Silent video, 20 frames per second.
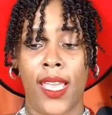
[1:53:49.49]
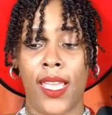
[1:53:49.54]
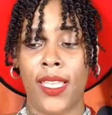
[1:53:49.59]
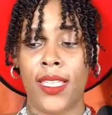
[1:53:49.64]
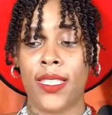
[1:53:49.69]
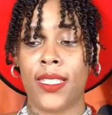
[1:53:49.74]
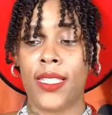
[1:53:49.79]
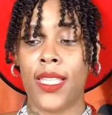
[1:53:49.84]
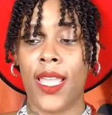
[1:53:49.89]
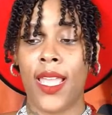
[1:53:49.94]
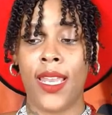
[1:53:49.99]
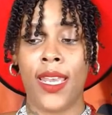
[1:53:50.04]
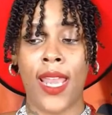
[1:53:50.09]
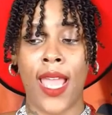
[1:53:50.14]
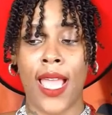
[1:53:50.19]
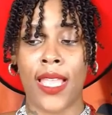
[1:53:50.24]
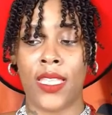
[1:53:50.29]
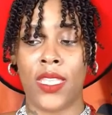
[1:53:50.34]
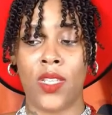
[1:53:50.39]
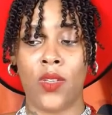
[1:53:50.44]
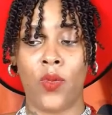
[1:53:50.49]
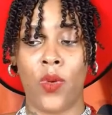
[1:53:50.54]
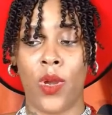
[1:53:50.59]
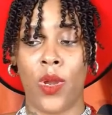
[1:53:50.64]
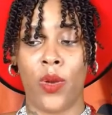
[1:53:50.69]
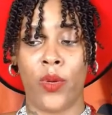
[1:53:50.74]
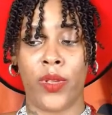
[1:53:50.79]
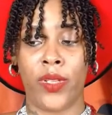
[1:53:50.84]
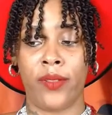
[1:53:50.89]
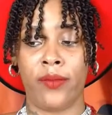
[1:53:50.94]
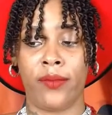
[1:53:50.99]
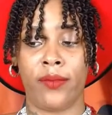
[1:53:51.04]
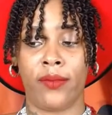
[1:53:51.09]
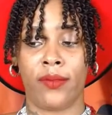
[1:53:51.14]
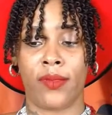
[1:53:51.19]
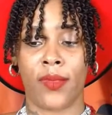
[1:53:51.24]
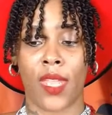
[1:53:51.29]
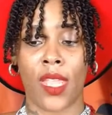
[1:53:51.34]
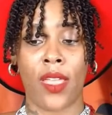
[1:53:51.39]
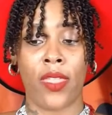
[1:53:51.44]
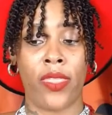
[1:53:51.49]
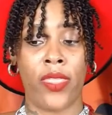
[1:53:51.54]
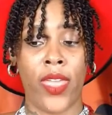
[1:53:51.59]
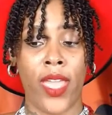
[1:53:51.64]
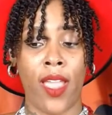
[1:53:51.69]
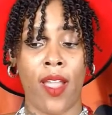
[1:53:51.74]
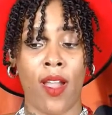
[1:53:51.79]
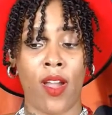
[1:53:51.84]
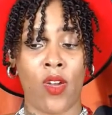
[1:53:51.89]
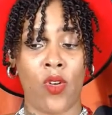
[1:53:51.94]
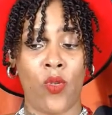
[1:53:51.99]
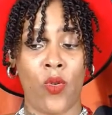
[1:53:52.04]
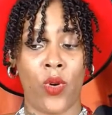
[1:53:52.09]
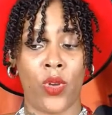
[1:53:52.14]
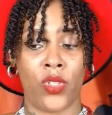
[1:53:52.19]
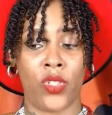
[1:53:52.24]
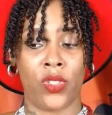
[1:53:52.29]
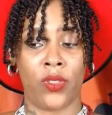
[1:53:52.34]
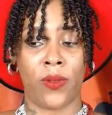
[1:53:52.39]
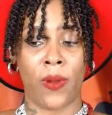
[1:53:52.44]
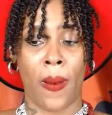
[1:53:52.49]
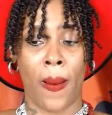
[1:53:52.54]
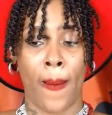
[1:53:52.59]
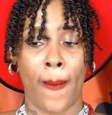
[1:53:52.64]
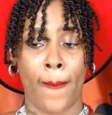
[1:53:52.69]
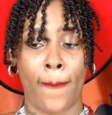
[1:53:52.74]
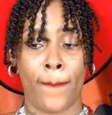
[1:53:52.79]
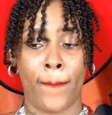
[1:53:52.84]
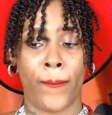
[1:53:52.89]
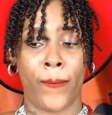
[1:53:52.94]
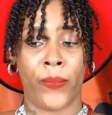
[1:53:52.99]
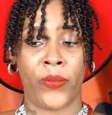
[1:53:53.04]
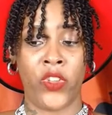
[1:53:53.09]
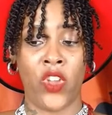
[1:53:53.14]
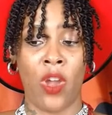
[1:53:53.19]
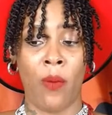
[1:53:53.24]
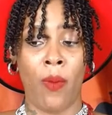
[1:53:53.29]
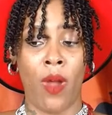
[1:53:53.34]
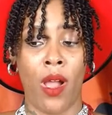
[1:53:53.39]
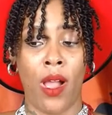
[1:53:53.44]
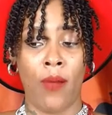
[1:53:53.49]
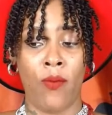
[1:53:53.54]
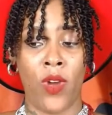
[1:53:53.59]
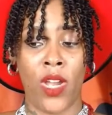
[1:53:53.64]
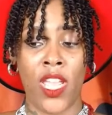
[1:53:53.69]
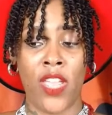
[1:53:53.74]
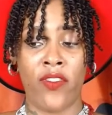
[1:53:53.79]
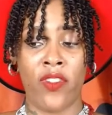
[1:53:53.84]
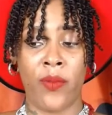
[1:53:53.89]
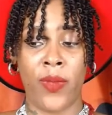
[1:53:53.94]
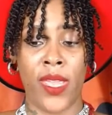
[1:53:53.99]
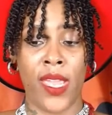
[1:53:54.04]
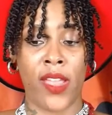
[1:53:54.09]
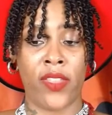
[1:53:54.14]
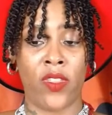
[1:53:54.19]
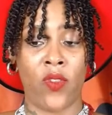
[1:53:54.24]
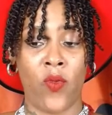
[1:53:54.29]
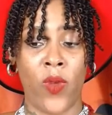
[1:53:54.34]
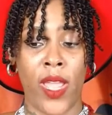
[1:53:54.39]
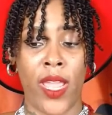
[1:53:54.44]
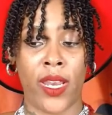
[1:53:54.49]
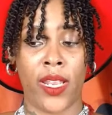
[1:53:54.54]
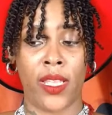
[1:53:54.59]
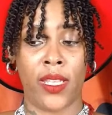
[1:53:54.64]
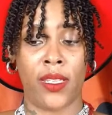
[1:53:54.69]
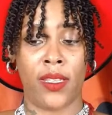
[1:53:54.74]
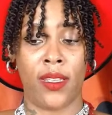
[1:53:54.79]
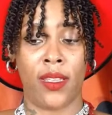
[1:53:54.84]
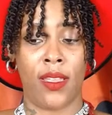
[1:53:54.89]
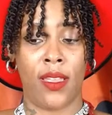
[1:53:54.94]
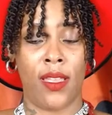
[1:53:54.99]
He said not to worry. They are cordial. Your mom will even be at the wedding.